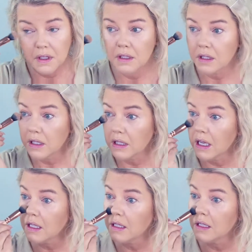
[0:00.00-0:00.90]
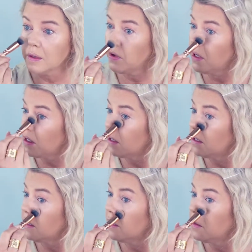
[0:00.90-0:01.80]
It's just excess product
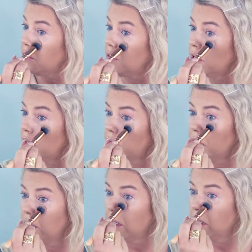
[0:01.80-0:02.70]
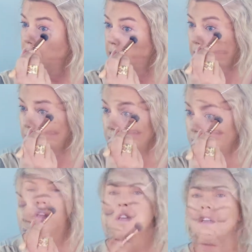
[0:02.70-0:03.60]
that's going to build up in that area.
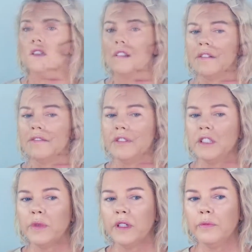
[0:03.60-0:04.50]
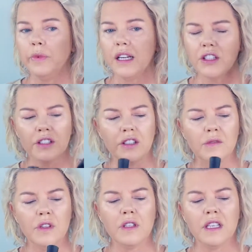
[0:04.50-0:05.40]
Time for a little bit of blush, so
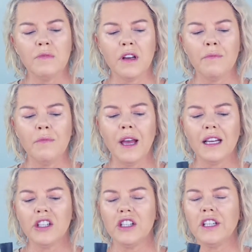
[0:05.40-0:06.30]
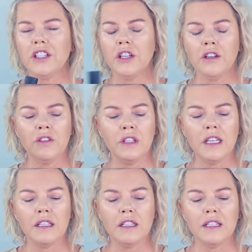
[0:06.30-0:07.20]
I'm using my MAC Sheer Tone
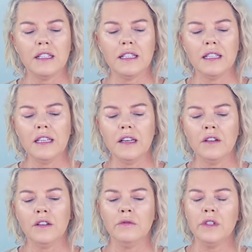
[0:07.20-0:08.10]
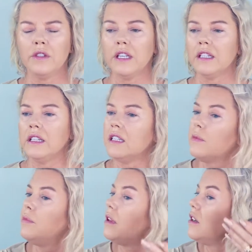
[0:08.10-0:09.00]
in Sincere on a Real
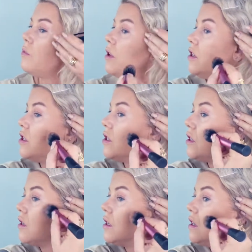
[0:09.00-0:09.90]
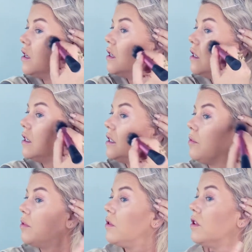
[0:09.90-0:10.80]
Techniques blush brush. Just
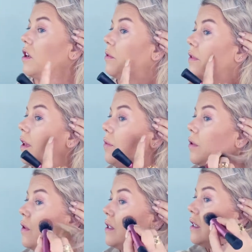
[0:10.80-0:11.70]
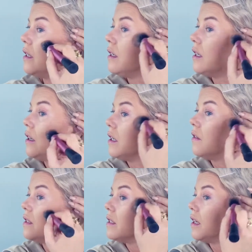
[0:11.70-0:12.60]
up on top of that bronzer and going
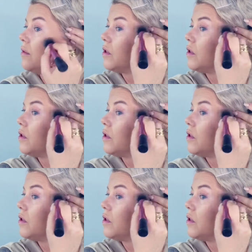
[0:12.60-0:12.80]
in the same